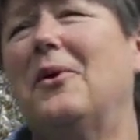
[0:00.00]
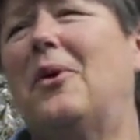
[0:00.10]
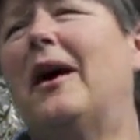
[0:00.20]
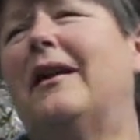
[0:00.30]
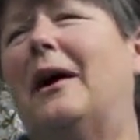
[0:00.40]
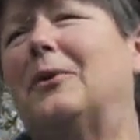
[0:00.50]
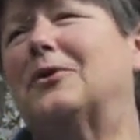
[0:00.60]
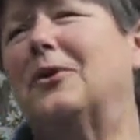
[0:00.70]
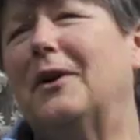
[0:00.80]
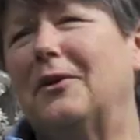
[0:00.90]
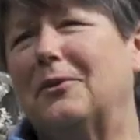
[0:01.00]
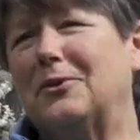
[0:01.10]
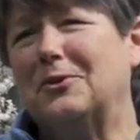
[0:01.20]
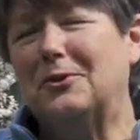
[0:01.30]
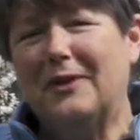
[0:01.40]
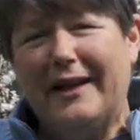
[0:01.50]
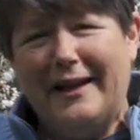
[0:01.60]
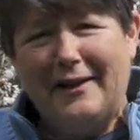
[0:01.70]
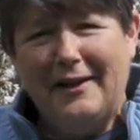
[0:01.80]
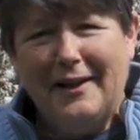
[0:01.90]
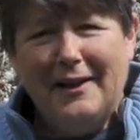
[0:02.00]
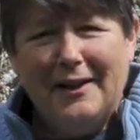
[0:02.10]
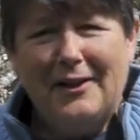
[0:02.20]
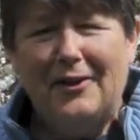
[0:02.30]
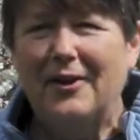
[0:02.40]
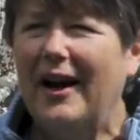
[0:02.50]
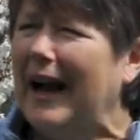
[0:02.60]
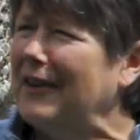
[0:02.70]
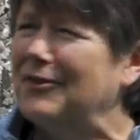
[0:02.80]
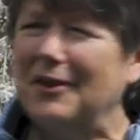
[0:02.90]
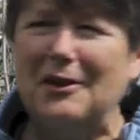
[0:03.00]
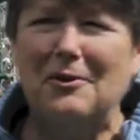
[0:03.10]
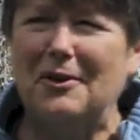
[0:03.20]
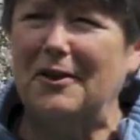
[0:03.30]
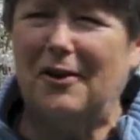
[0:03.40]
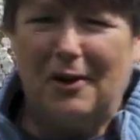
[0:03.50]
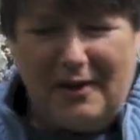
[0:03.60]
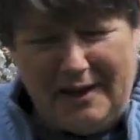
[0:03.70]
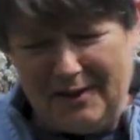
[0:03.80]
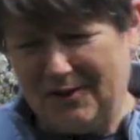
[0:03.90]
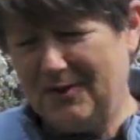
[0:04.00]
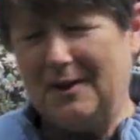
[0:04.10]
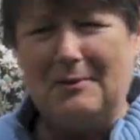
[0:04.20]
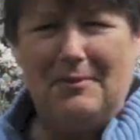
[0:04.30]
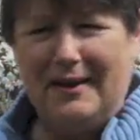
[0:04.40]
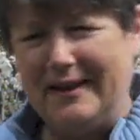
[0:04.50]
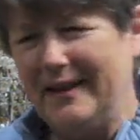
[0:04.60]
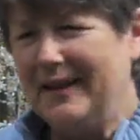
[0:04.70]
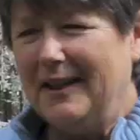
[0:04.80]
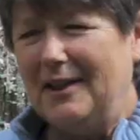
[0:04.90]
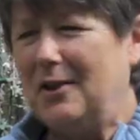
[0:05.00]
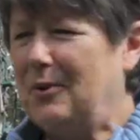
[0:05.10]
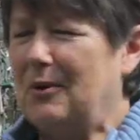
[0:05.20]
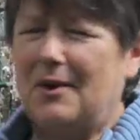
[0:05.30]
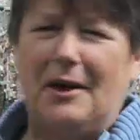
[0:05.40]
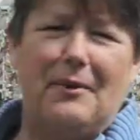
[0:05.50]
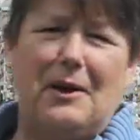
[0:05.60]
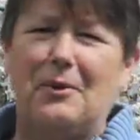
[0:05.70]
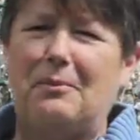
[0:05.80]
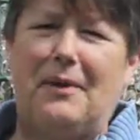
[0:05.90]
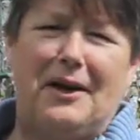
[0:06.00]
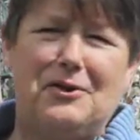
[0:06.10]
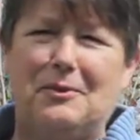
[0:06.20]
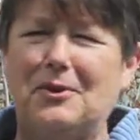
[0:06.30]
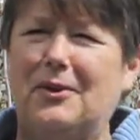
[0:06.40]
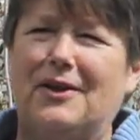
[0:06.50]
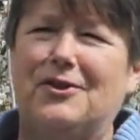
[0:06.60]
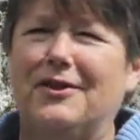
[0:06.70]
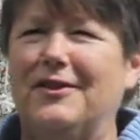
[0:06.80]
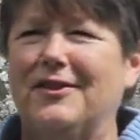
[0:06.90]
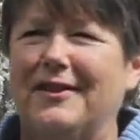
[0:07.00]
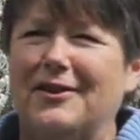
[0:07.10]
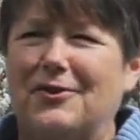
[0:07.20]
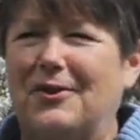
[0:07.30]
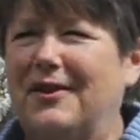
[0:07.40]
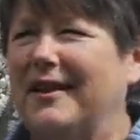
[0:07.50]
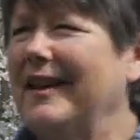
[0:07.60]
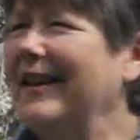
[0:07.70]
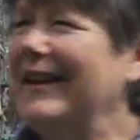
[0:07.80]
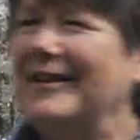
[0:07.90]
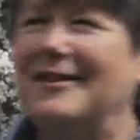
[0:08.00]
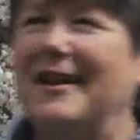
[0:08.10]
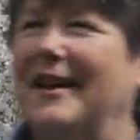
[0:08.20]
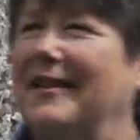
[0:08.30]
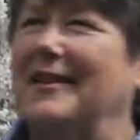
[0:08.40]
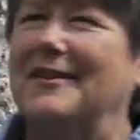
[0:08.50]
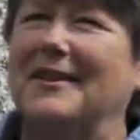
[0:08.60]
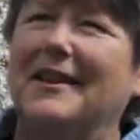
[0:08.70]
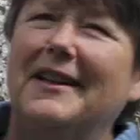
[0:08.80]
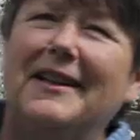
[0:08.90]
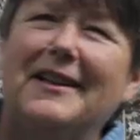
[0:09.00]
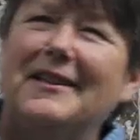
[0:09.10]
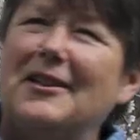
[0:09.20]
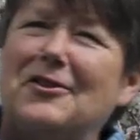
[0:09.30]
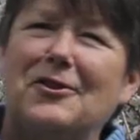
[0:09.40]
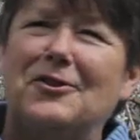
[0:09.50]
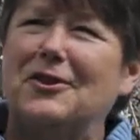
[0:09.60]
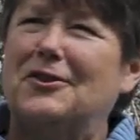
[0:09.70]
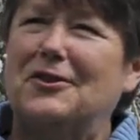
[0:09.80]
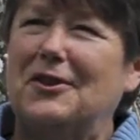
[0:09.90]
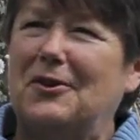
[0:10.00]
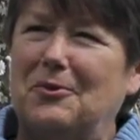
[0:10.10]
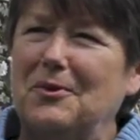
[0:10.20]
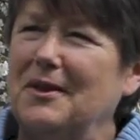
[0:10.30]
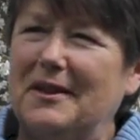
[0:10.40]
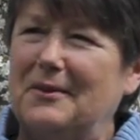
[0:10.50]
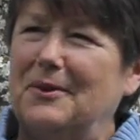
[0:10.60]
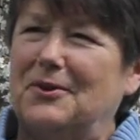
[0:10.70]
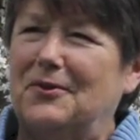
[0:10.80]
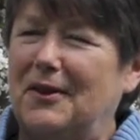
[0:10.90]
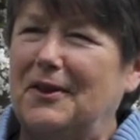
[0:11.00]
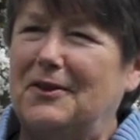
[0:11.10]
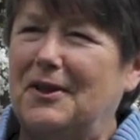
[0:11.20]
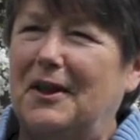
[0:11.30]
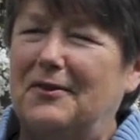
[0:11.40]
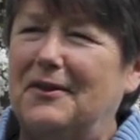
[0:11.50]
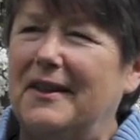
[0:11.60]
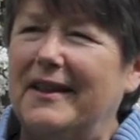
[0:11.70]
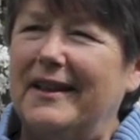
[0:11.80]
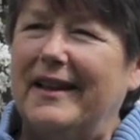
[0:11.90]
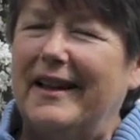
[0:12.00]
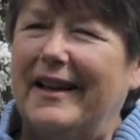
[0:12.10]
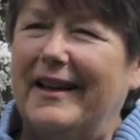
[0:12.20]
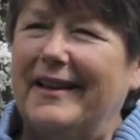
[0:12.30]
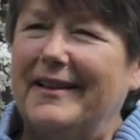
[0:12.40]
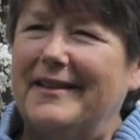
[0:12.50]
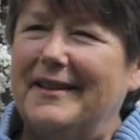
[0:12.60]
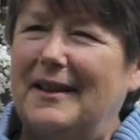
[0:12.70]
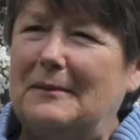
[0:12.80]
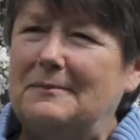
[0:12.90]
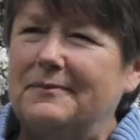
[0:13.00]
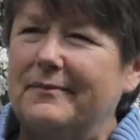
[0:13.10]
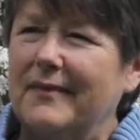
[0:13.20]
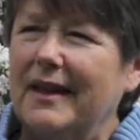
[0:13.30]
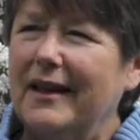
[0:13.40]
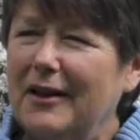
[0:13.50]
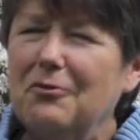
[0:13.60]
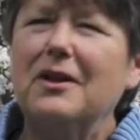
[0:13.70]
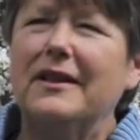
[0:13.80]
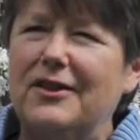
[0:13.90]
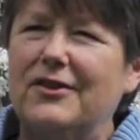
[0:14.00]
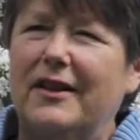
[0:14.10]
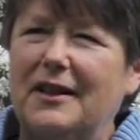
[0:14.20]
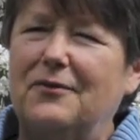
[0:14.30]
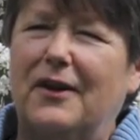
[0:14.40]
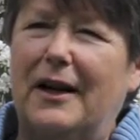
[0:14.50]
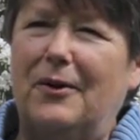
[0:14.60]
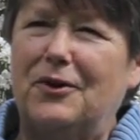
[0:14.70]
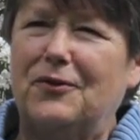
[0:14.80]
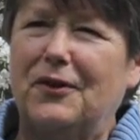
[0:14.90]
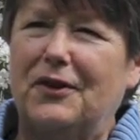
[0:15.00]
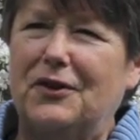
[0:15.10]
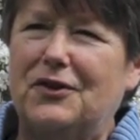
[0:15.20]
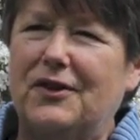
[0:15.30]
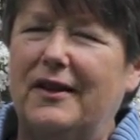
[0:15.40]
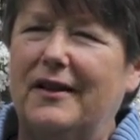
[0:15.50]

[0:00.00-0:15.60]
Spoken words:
When I was going through school, I had I studied really hard. I had a study buddy. We were coming up with possible questions and this sort of thing. And I just had this teacher, just really was very tough, and I really studied for hours for this